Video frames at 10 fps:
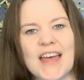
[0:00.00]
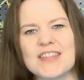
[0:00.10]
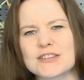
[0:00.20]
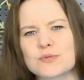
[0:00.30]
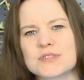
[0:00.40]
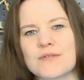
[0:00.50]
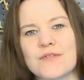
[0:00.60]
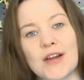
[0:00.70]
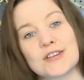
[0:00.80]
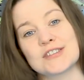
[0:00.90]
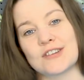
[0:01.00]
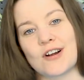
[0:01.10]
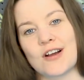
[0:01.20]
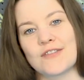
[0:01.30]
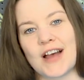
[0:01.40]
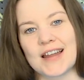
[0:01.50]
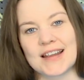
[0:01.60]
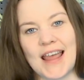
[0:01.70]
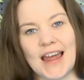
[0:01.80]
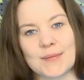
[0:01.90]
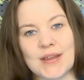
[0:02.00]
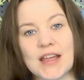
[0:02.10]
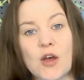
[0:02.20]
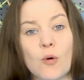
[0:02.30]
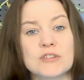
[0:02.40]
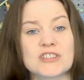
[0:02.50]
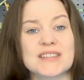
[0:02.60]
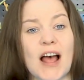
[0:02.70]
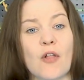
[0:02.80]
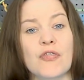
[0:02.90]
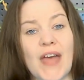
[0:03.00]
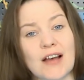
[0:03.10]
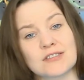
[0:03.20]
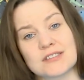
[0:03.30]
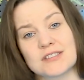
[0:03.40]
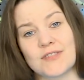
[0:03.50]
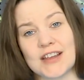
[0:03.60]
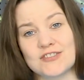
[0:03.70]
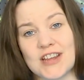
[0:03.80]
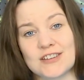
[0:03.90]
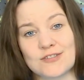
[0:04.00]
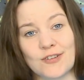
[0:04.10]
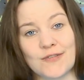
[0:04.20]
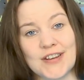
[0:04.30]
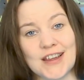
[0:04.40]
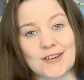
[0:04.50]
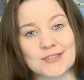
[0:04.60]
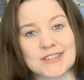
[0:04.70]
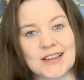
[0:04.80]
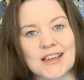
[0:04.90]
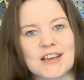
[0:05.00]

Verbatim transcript: And this was the very start of Khan Academy, which is now thousands of educational videos.